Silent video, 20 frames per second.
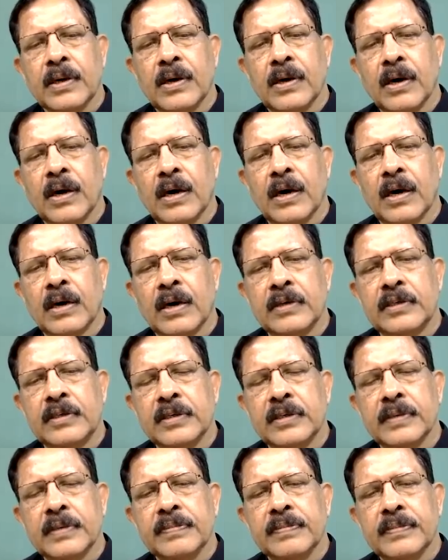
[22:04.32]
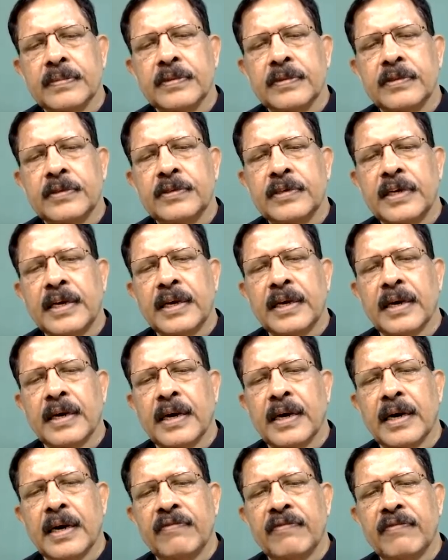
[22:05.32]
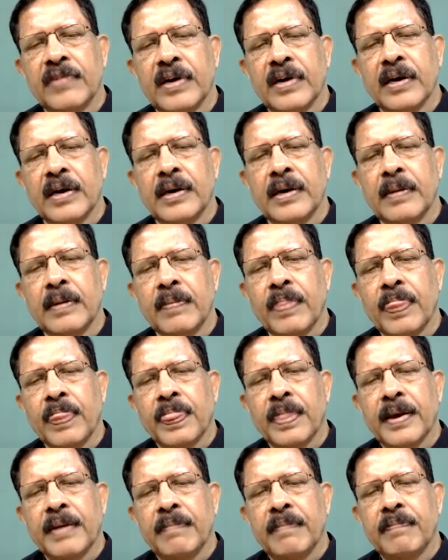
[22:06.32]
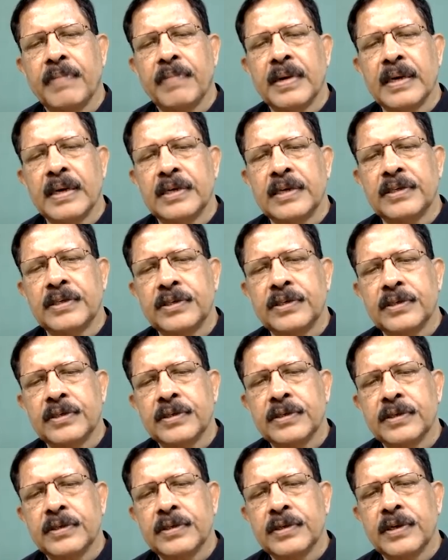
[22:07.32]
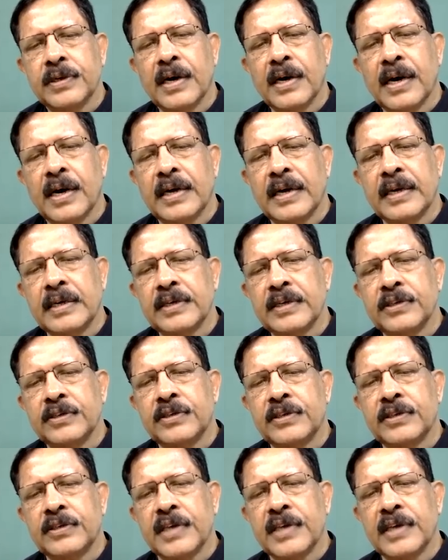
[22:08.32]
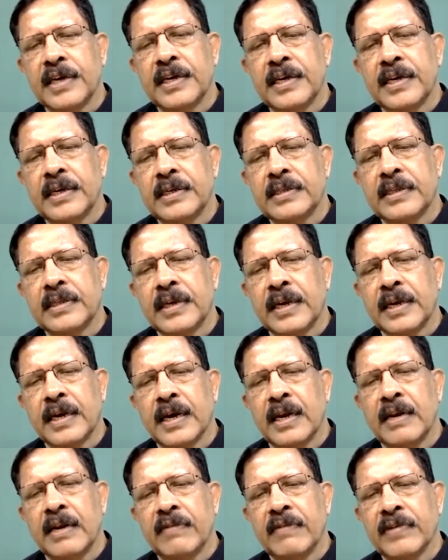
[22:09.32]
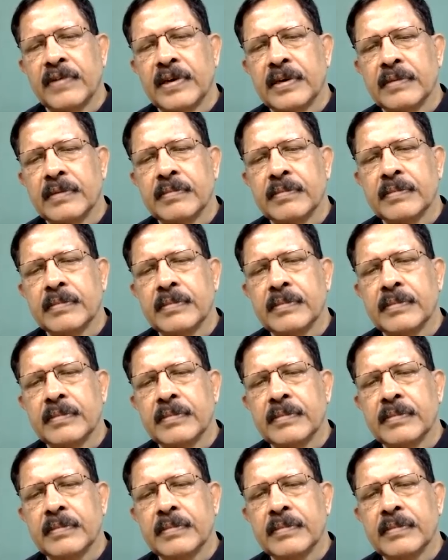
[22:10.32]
cos 3 alpha plus I sin 3 alpha